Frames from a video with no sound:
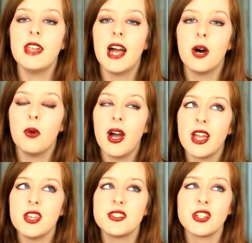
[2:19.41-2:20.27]
Now,
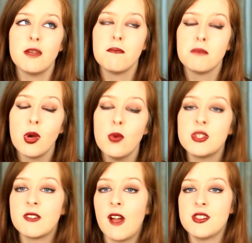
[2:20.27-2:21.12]
I assume
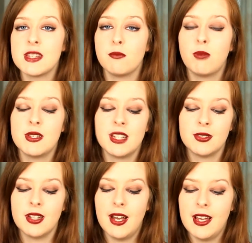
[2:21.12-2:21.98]
most of you have seen Pretty
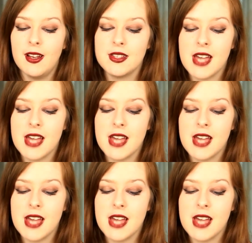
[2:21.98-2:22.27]
Little Liars,